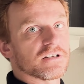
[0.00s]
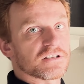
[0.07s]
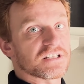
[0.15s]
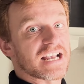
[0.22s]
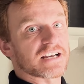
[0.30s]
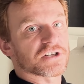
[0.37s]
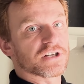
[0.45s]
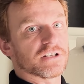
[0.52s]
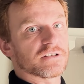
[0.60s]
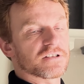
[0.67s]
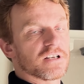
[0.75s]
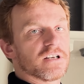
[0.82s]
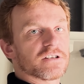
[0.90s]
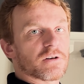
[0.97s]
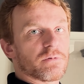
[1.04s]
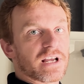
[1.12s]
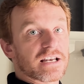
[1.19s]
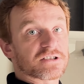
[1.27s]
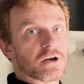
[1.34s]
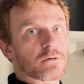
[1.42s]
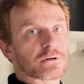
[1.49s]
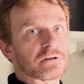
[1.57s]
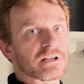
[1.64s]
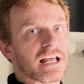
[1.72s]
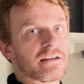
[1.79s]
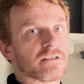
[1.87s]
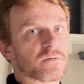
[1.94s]
sections so we get a total
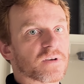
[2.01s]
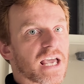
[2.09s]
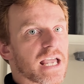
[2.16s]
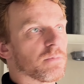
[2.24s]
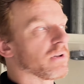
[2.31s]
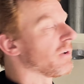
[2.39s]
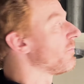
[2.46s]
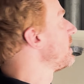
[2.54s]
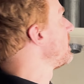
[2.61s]
length of cable that we